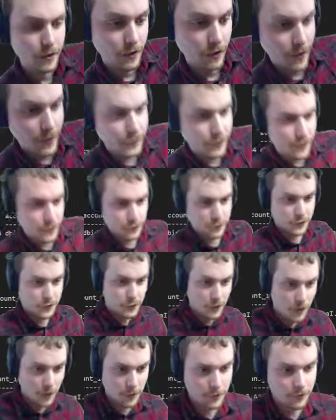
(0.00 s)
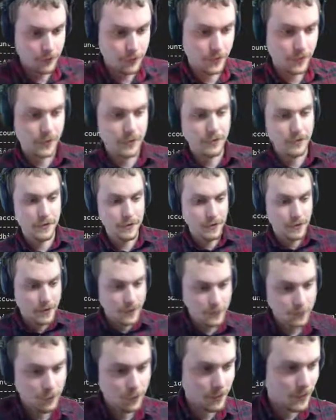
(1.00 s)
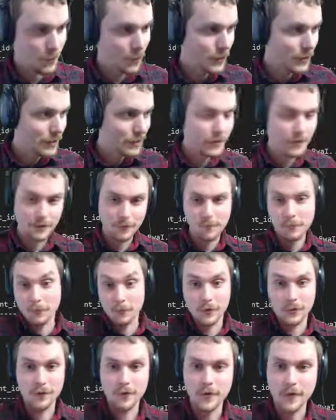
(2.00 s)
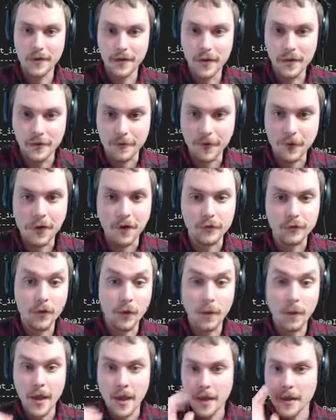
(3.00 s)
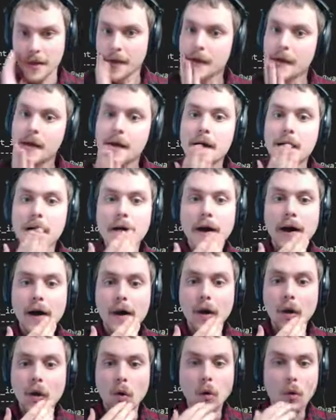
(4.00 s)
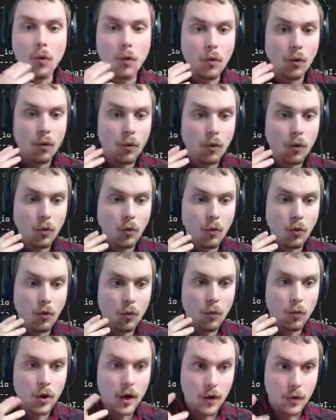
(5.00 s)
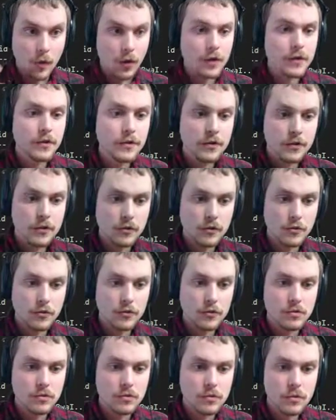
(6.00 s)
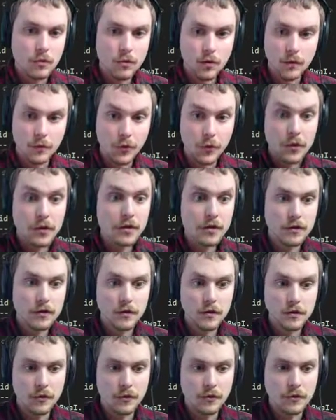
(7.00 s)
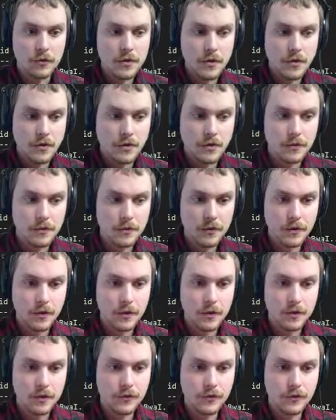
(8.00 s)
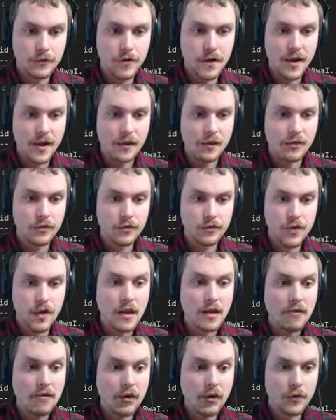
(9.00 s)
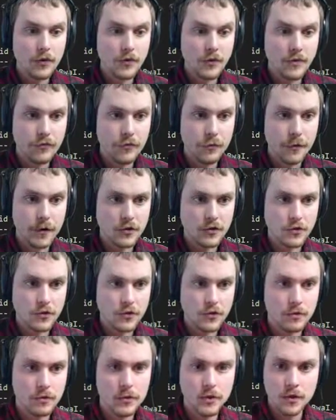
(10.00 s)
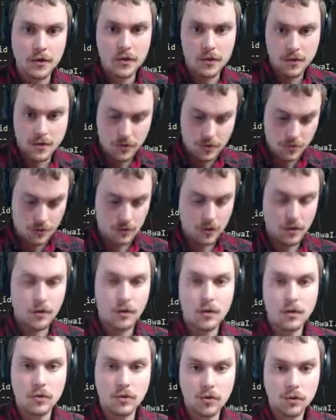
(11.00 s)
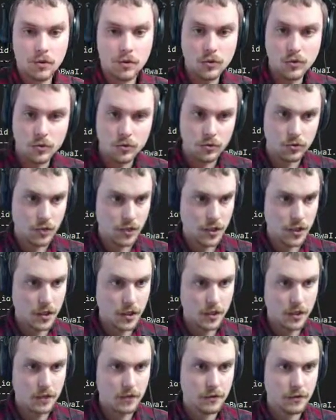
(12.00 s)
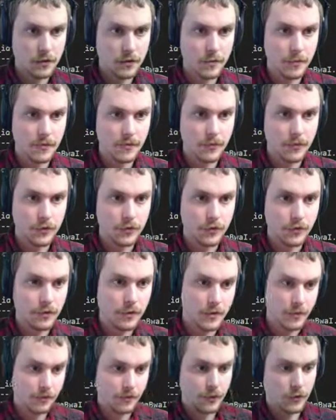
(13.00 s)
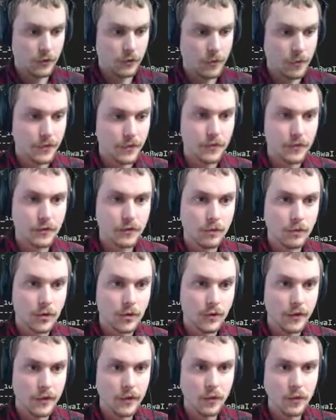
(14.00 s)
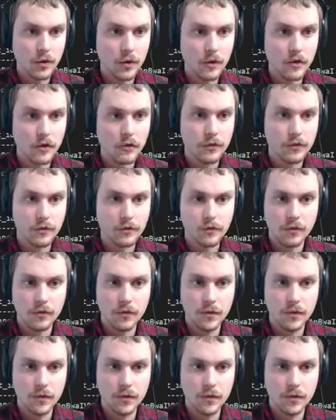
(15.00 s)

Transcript: I scheduled two hours for this, and it's only been one. Oh, let's do that now. Okay, so uh, what I want to do, what I'm going to do, is to now save all this information uh, locally. Well, let me first let me first commit this so we know that it works.